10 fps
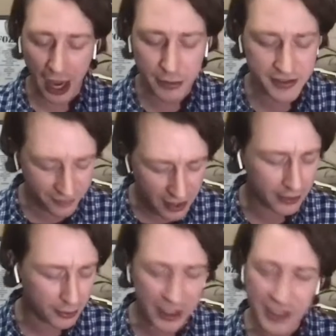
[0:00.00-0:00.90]
was
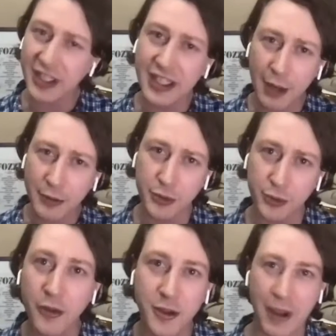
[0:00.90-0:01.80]
very recently. That was
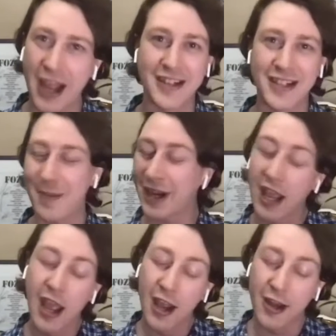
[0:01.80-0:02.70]
throughout the pandemic.
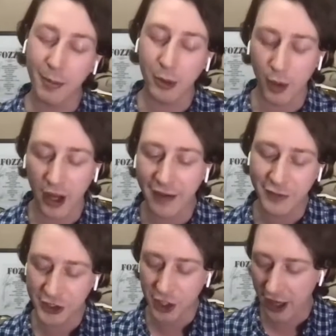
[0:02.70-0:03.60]
Number one, I've
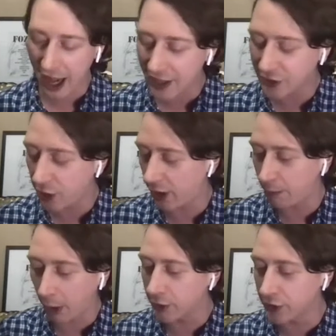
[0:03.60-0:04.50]
just got to ask on a
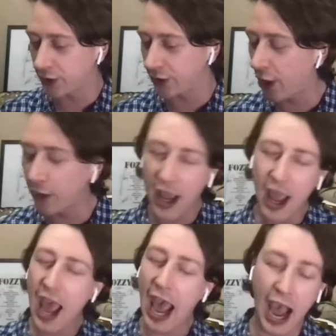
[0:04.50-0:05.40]
personal note,
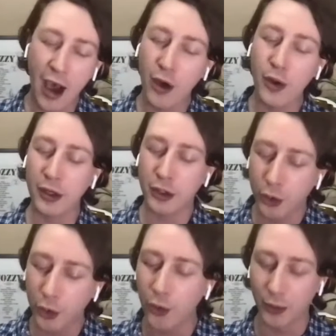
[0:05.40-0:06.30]
how
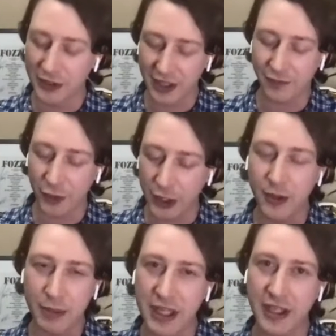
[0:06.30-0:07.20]
cool was it for you to
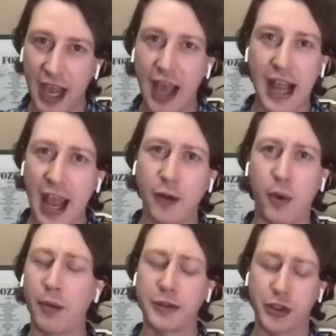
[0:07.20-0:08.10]
be the guy to end
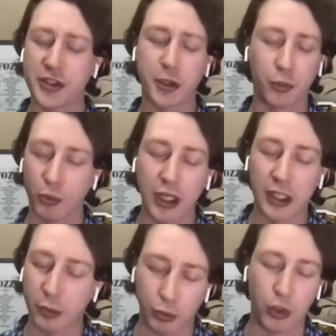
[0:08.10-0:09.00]
what was just a really,
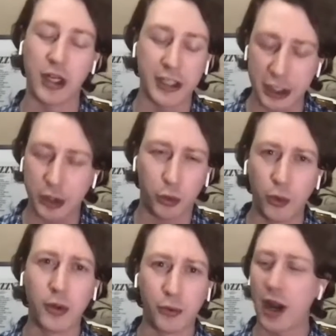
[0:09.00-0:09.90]
really
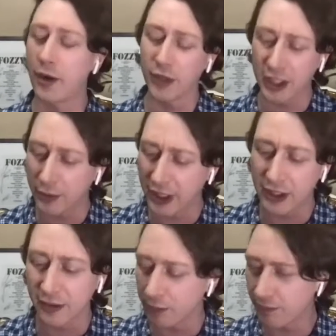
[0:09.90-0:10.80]
cool run, really,
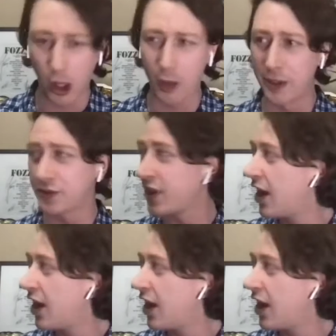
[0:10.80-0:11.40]
really almost